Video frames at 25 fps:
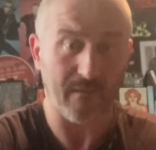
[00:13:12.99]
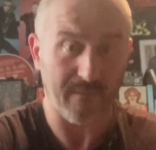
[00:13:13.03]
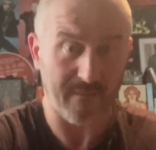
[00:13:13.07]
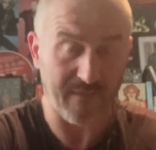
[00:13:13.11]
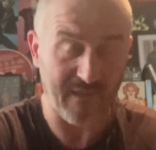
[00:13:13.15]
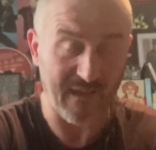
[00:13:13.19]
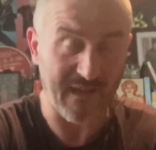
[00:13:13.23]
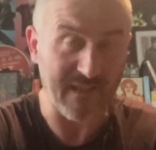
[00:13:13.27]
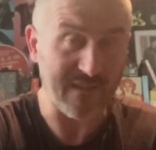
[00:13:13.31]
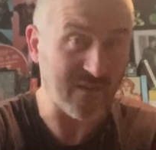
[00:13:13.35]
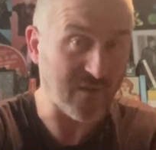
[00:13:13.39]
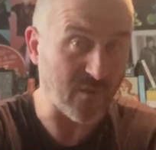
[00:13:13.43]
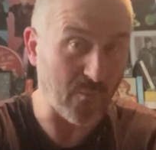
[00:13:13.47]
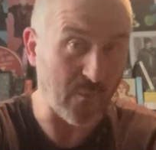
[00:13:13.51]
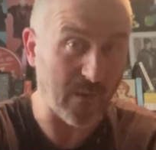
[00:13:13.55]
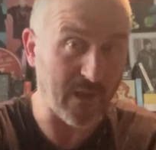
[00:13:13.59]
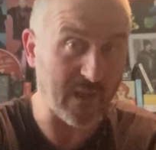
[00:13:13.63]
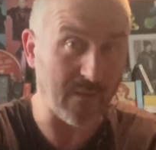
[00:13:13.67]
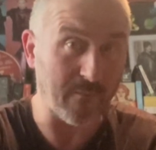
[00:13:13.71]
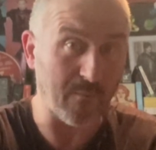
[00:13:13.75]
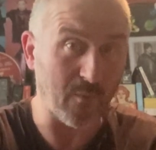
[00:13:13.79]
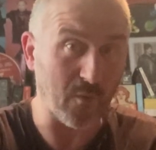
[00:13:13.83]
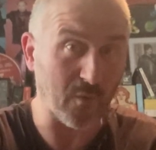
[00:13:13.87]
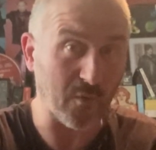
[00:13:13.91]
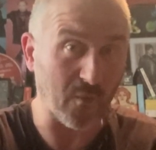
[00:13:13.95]
That's the way
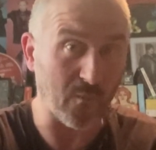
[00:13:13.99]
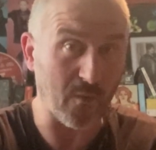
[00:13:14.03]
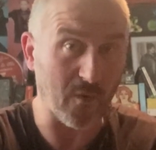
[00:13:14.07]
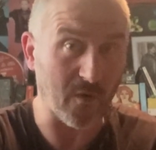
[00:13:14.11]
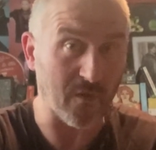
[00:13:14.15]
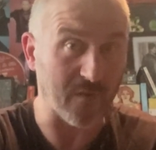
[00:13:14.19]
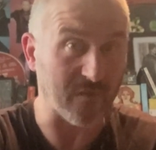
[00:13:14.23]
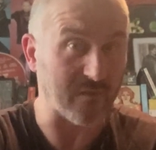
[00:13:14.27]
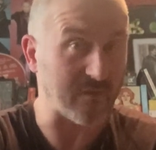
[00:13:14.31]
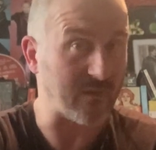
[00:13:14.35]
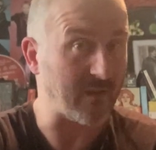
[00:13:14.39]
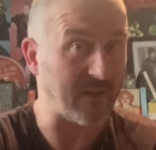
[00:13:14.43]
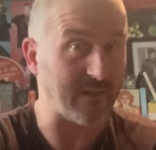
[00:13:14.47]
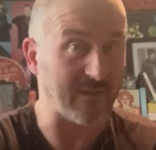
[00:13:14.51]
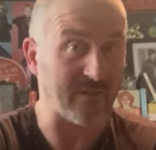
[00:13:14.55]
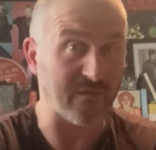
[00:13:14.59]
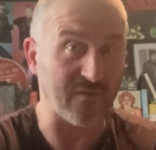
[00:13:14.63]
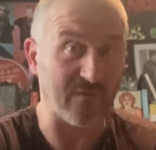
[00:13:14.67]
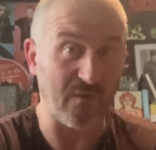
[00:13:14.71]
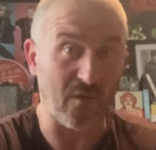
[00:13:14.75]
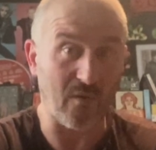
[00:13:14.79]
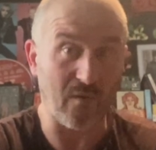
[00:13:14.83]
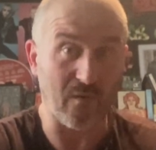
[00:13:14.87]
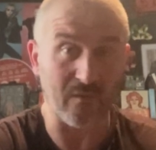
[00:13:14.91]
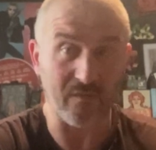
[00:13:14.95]
the model works. It's
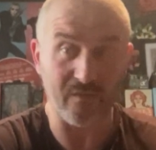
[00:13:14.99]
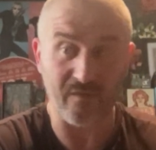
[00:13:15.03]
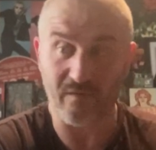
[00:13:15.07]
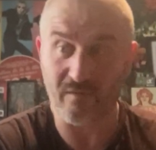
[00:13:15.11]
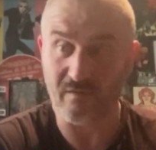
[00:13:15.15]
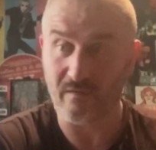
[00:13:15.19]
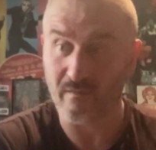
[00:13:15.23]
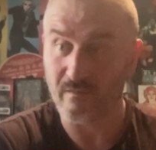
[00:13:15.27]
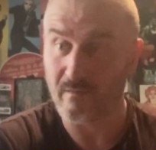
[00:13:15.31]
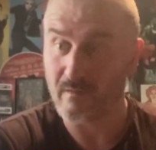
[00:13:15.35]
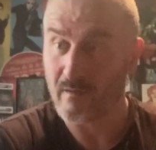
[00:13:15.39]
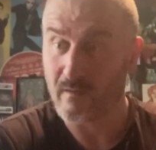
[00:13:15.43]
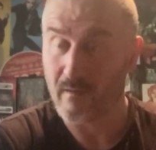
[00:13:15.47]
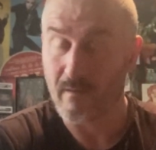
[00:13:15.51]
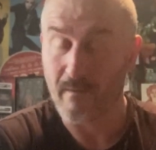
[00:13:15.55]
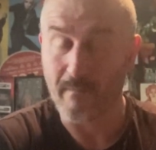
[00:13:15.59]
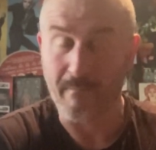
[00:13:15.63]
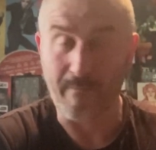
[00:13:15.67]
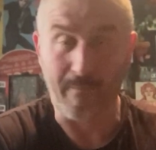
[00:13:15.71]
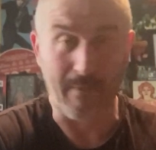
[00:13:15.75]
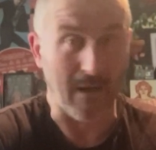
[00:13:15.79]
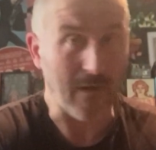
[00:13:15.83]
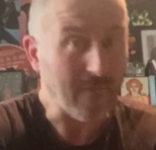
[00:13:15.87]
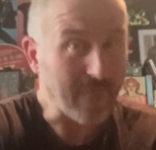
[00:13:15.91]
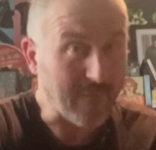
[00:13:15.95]
not
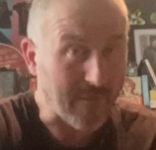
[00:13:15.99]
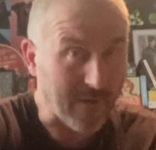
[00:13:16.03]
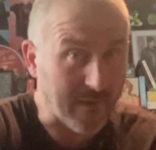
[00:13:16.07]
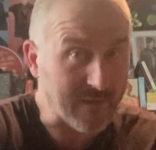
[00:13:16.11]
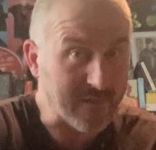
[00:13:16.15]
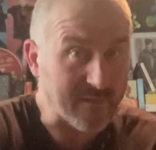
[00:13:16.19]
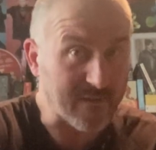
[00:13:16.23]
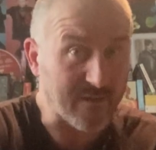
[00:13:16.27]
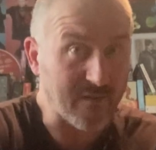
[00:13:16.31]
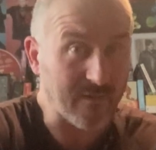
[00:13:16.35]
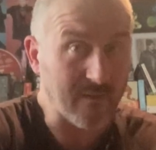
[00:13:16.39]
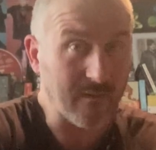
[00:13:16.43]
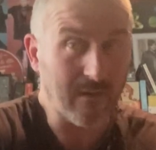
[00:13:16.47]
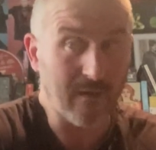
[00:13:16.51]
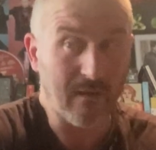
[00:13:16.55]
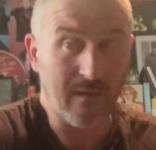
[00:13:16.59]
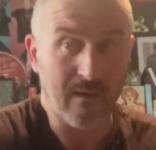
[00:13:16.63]
perfect,